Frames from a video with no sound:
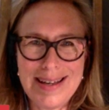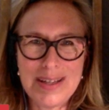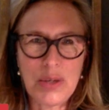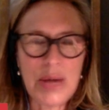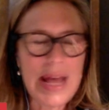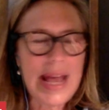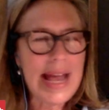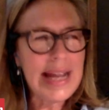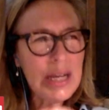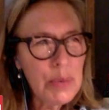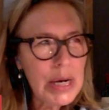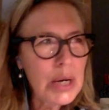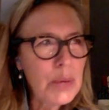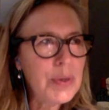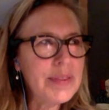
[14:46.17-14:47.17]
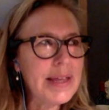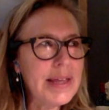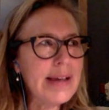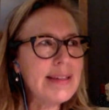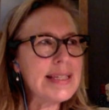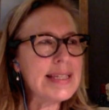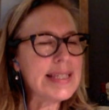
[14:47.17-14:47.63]
So anywhere where
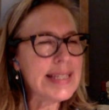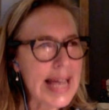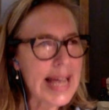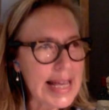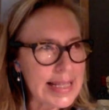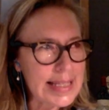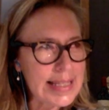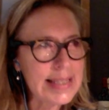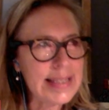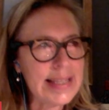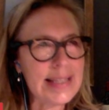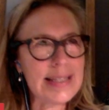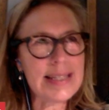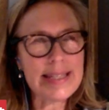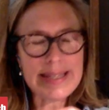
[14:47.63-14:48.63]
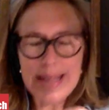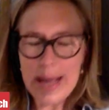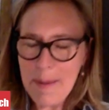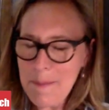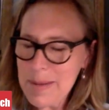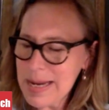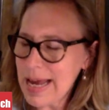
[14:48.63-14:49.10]
they sense that
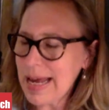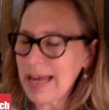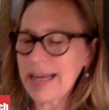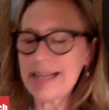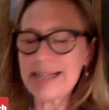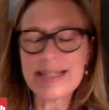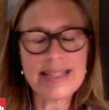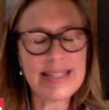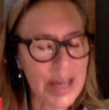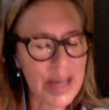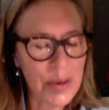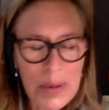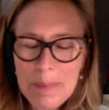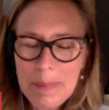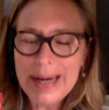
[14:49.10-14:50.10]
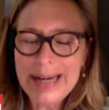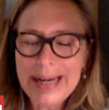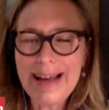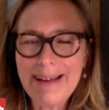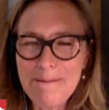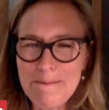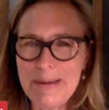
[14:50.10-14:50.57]
someday someone
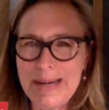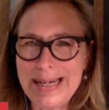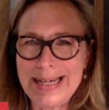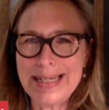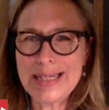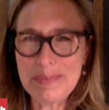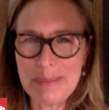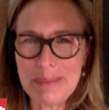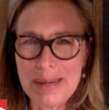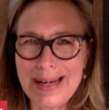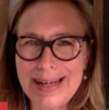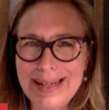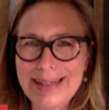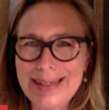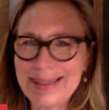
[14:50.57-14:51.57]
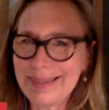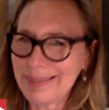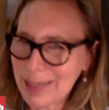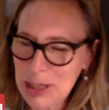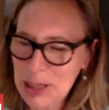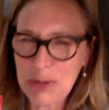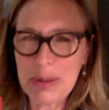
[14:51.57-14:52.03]
might have money to buy a
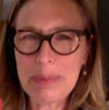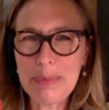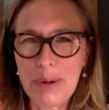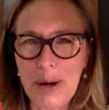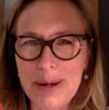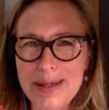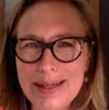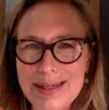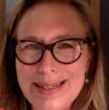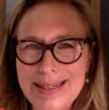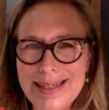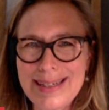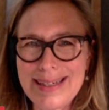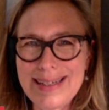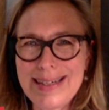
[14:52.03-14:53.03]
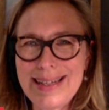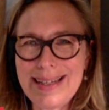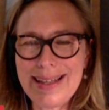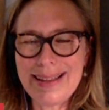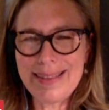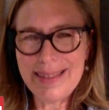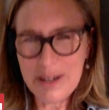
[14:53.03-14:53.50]
luxury product,
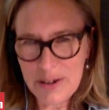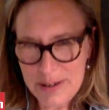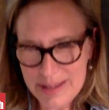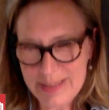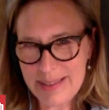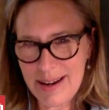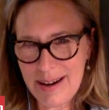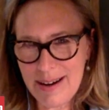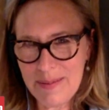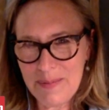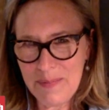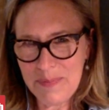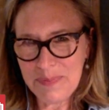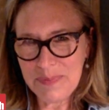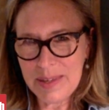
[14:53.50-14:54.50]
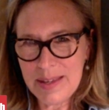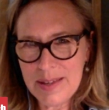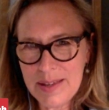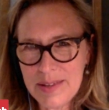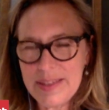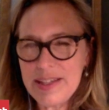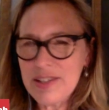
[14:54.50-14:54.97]
they're in there.
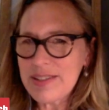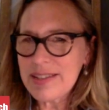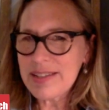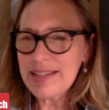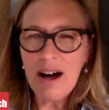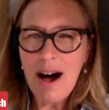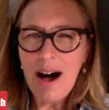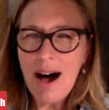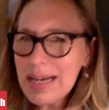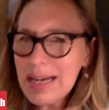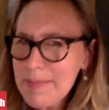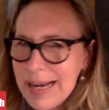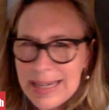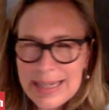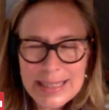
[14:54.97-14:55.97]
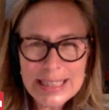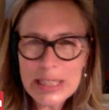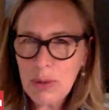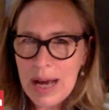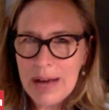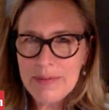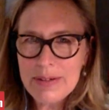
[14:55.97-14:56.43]
So they automatically
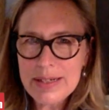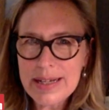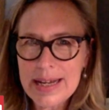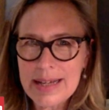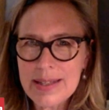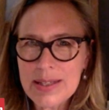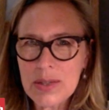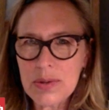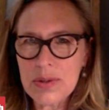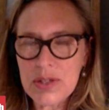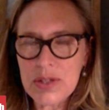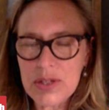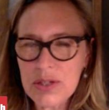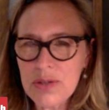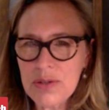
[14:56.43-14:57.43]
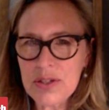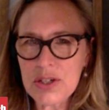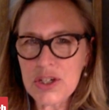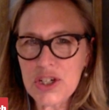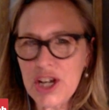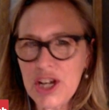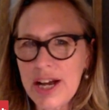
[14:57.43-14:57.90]
gravitate. So as soon
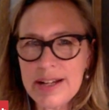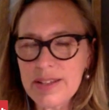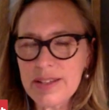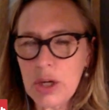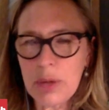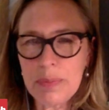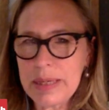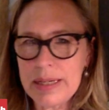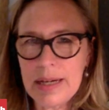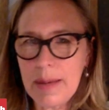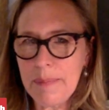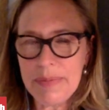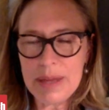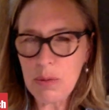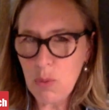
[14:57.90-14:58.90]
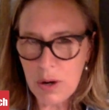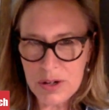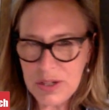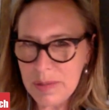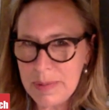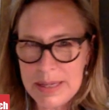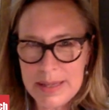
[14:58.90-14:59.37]
as China's opening up, they
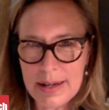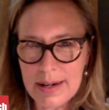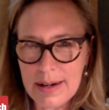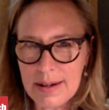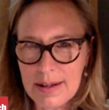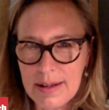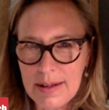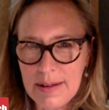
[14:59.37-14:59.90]
want to be there.